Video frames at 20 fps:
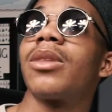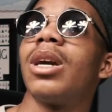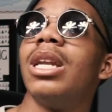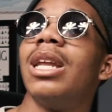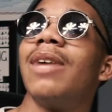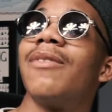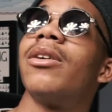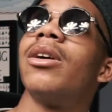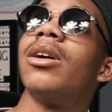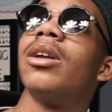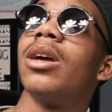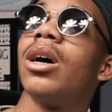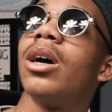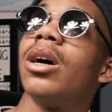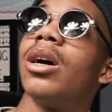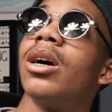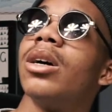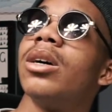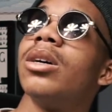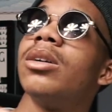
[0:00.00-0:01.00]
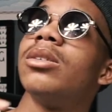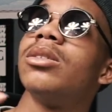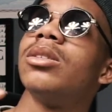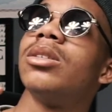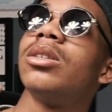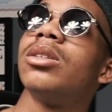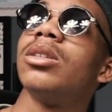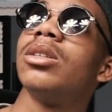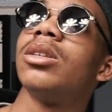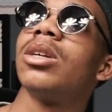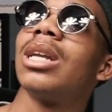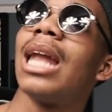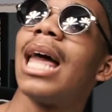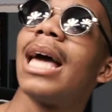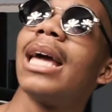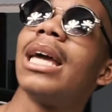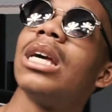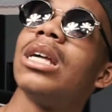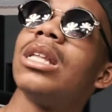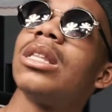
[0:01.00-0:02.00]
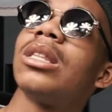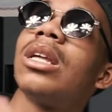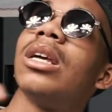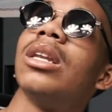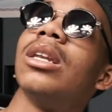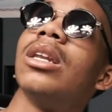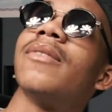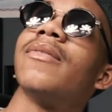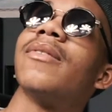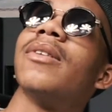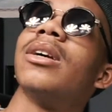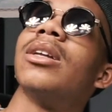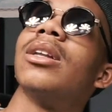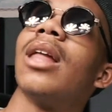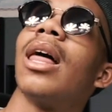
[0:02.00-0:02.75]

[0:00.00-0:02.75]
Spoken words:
different clients and different,